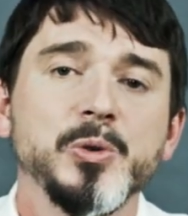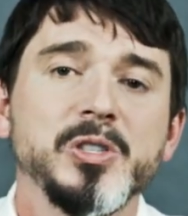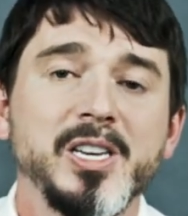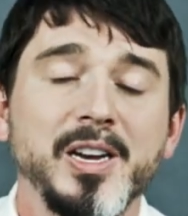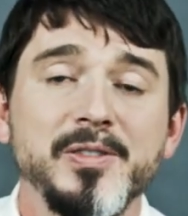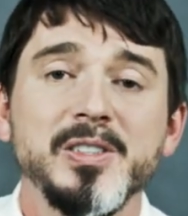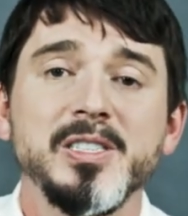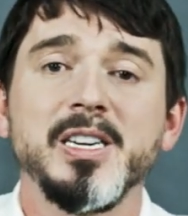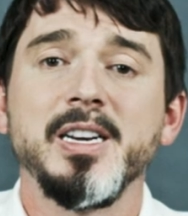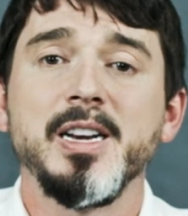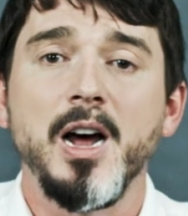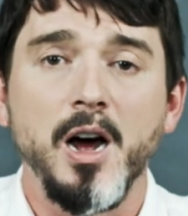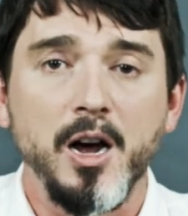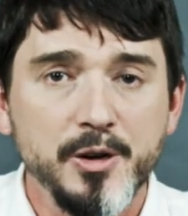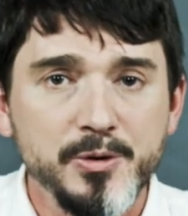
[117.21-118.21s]

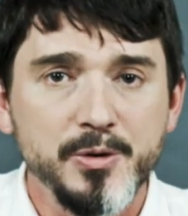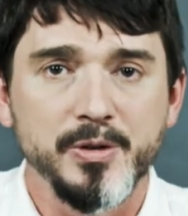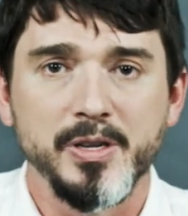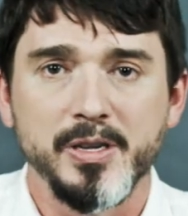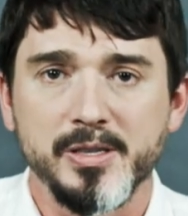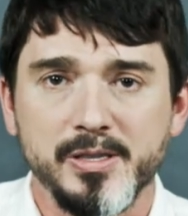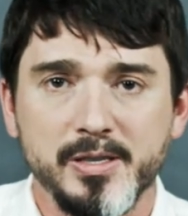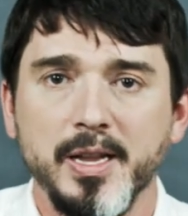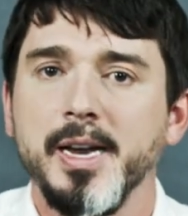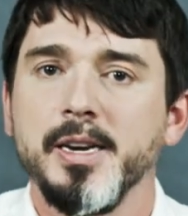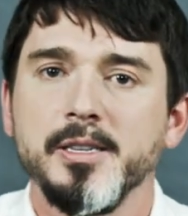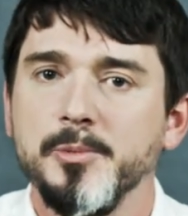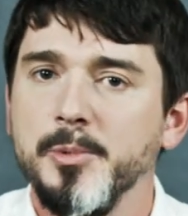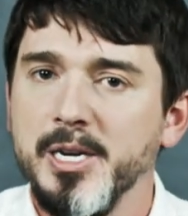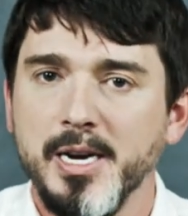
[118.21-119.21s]
1,700 that are
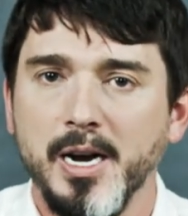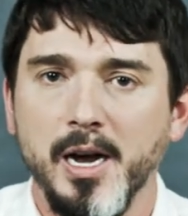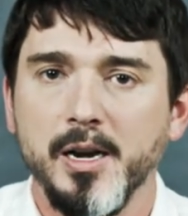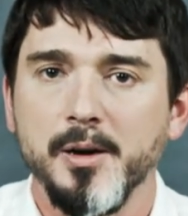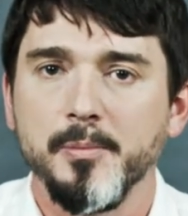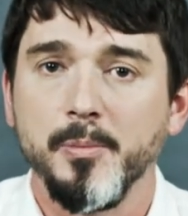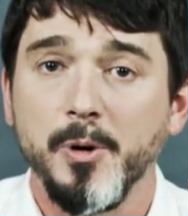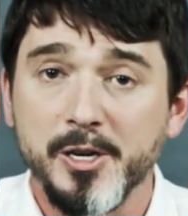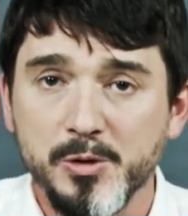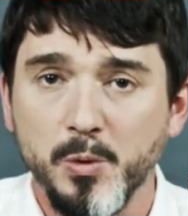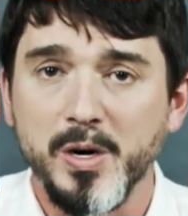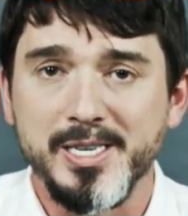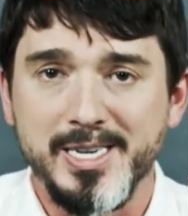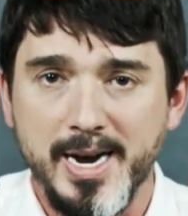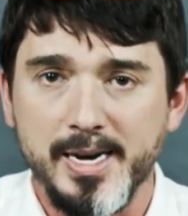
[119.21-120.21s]
slated to be cut by
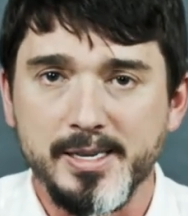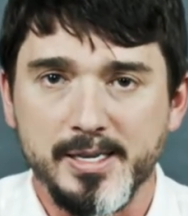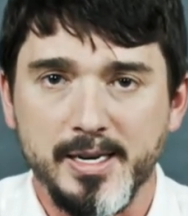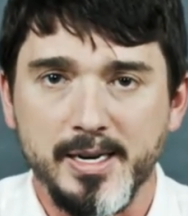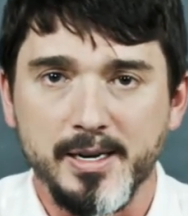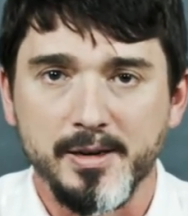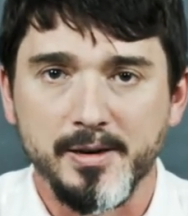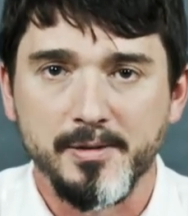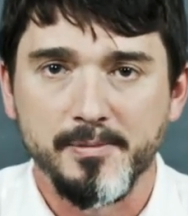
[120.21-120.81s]
2018.